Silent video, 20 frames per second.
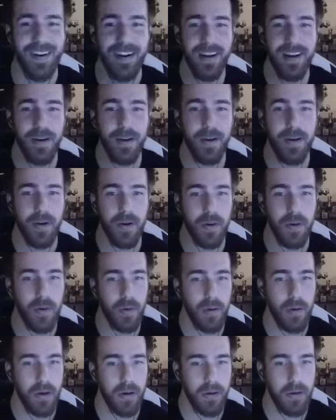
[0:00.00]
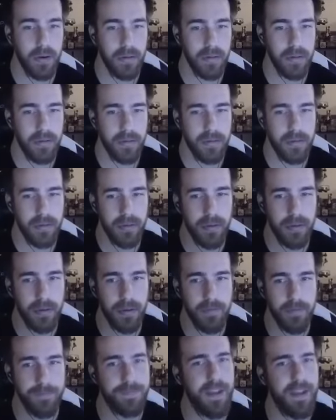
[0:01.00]
I.
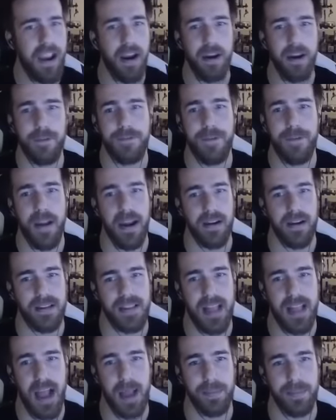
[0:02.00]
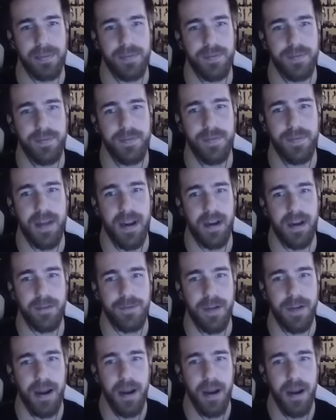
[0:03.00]
Oh. Very fair stops. Very fair.